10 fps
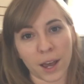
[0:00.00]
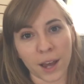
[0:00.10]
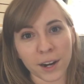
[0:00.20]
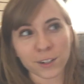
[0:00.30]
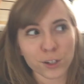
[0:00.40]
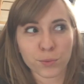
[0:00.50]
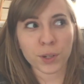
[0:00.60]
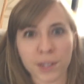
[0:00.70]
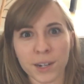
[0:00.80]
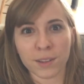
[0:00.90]
And I just
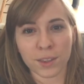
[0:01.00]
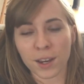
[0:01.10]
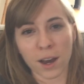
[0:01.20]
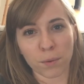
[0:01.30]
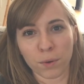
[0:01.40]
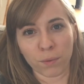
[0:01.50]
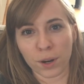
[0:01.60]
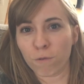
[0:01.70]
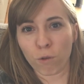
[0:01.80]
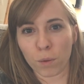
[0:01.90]
really didn't think I would
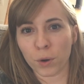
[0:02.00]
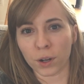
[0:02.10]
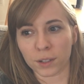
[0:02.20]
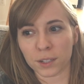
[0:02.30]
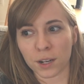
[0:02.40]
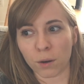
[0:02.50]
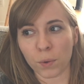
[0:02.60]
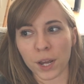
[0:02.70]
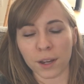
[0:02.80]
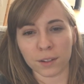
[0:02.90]
read 4 books in a
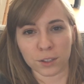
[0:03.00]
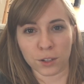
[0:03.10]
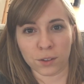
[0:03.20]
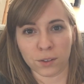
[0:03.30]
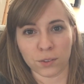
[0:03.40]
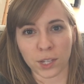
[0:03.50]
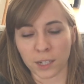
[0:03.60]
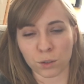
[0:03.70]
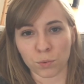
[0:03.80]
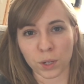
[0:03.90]
week, so
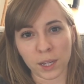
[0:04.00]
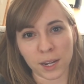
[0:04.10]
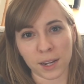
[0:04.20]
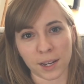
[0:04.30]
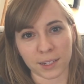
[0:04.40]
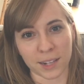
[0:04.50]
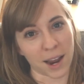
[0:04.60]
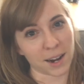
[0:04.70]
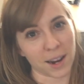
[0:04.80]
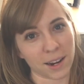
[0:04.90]
that's really
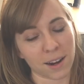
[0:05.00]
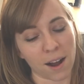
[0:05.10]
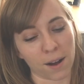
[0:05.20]
exciting.